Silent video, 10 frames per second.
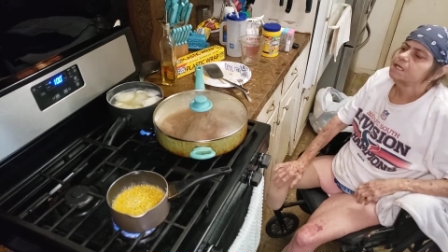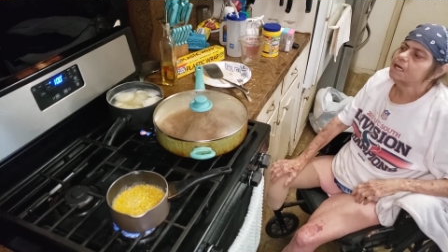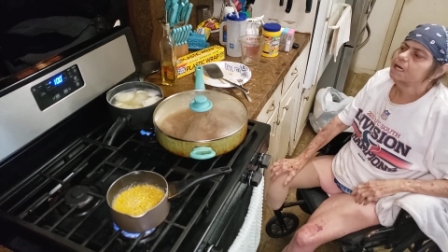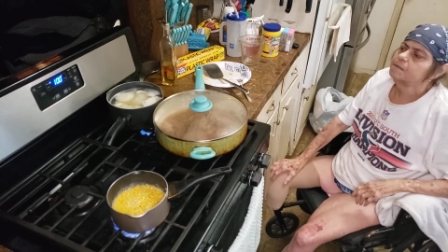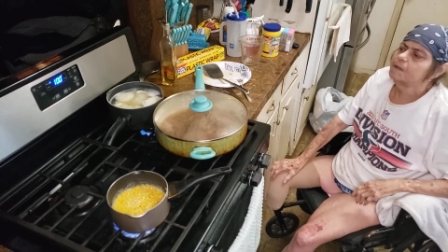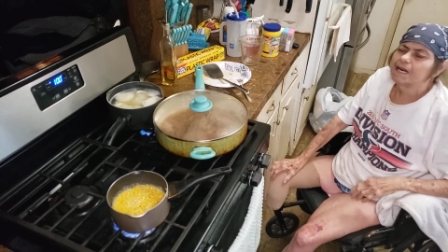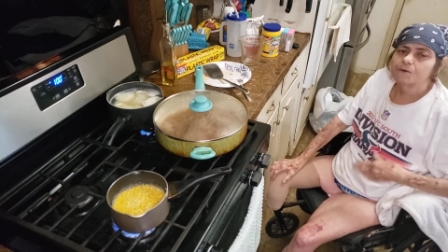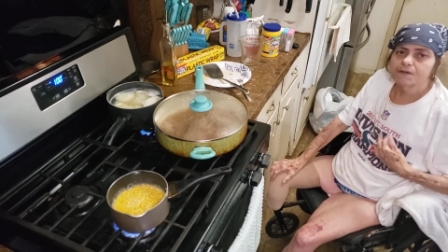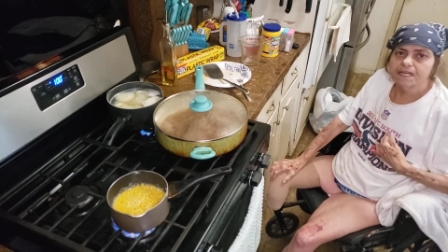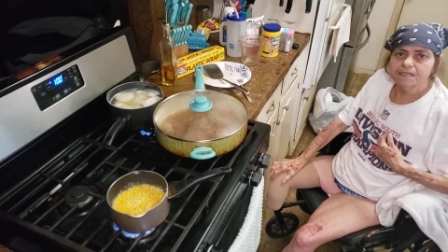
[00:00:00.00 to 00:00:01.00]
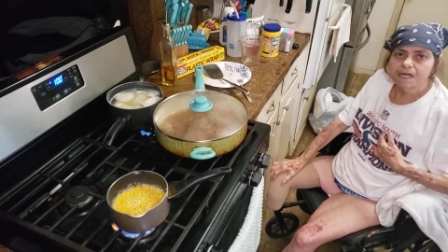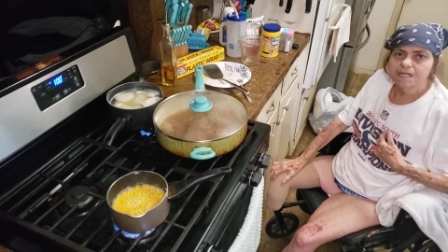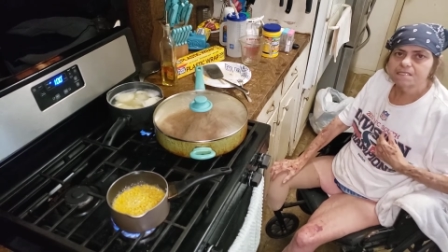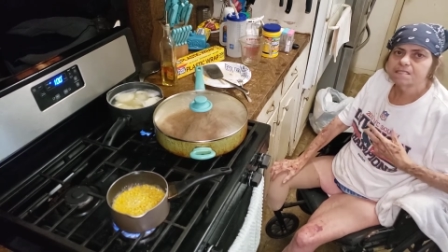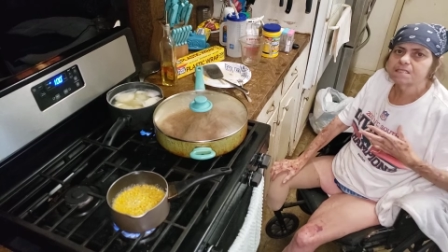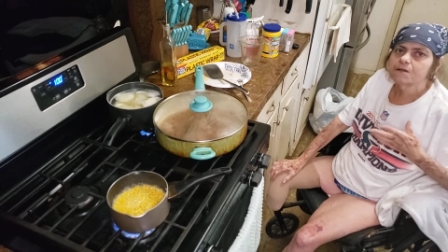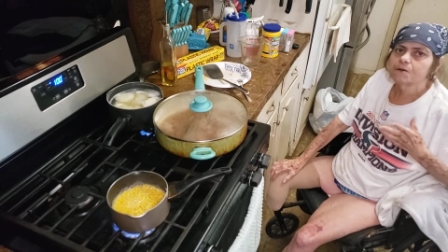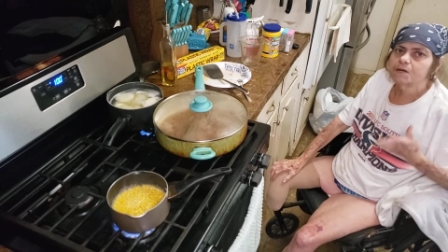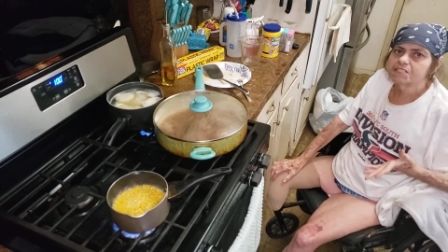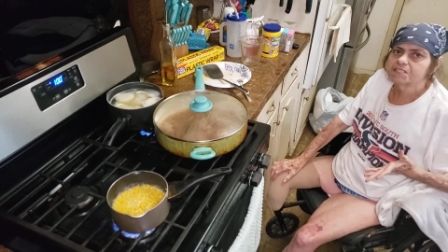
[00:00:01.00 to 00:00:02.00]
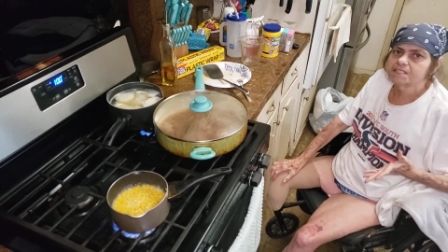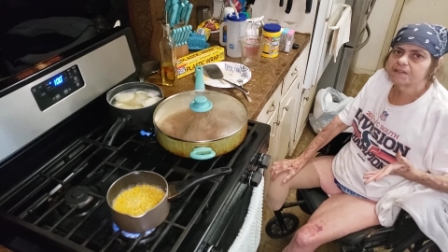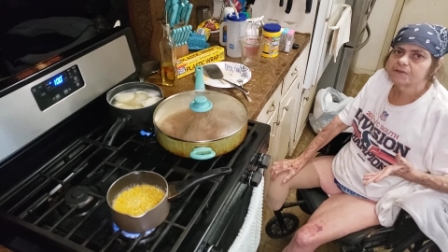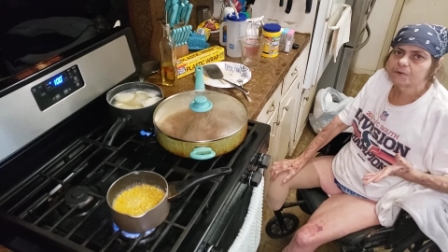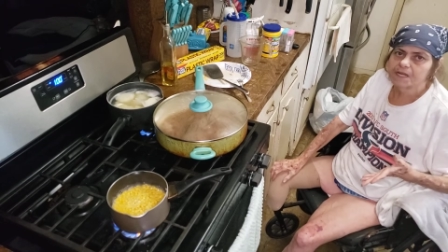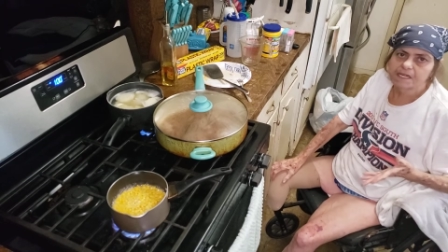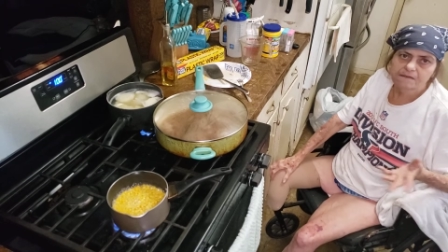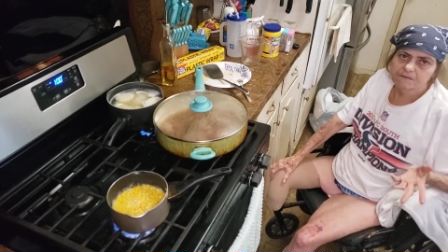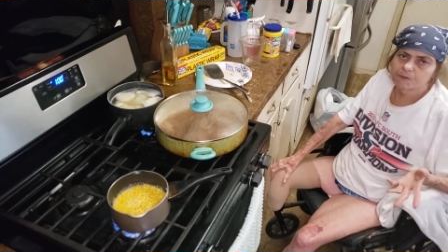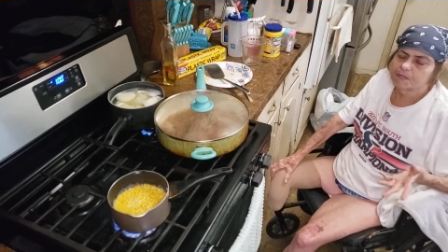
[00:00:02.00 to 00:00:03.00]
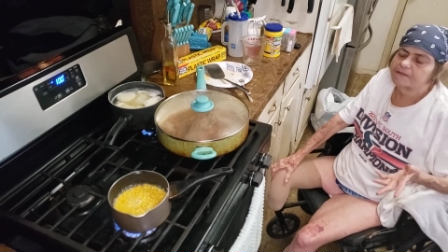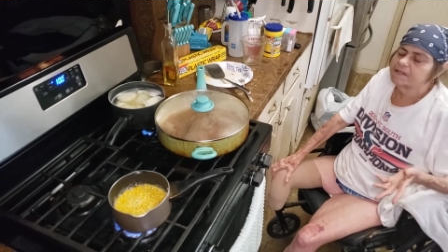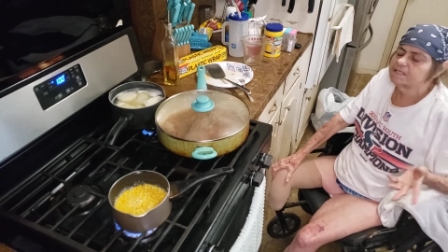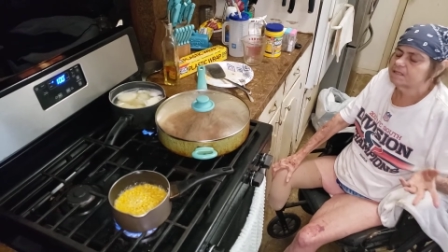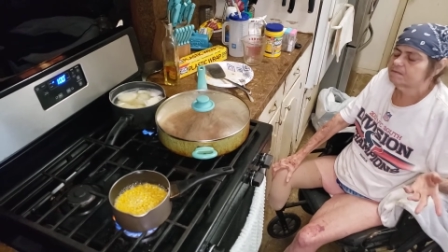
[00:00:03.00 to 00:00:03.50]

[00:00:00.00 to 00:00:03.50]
I don't eat a lot, so I just did three of us,